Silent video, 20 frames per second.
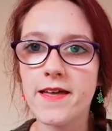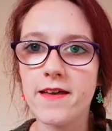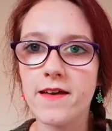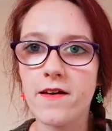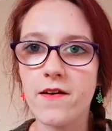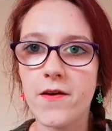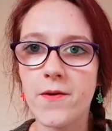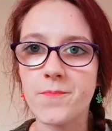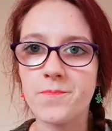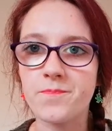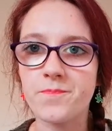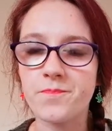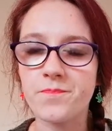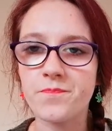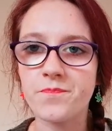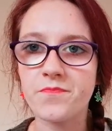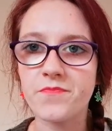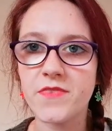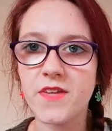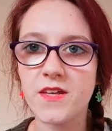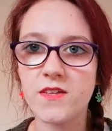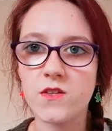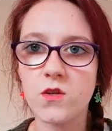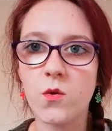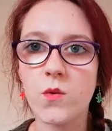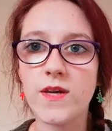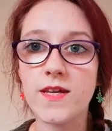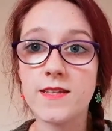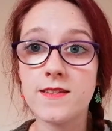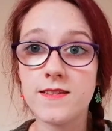um,
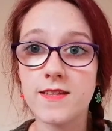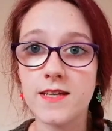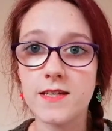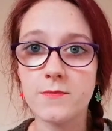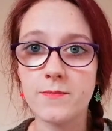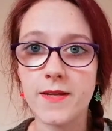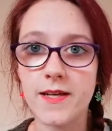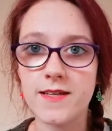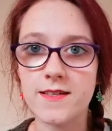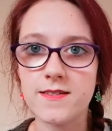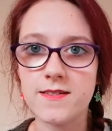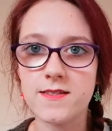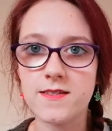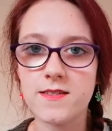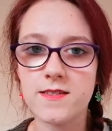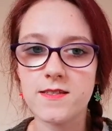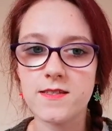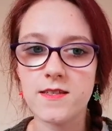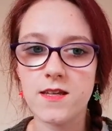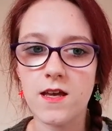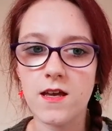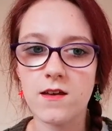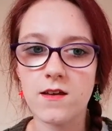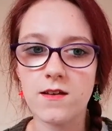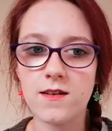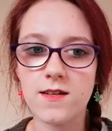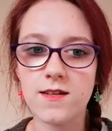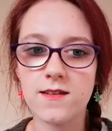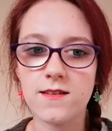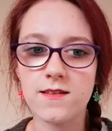so it takes place uh,
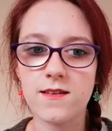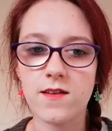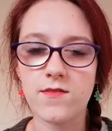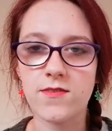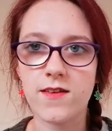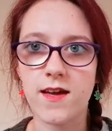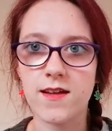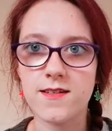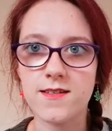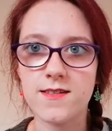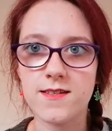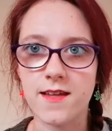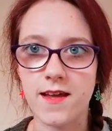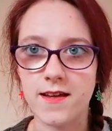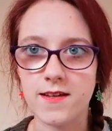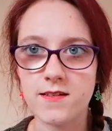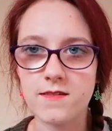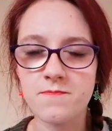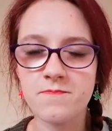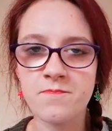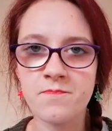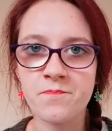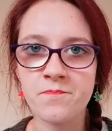in Afghanistan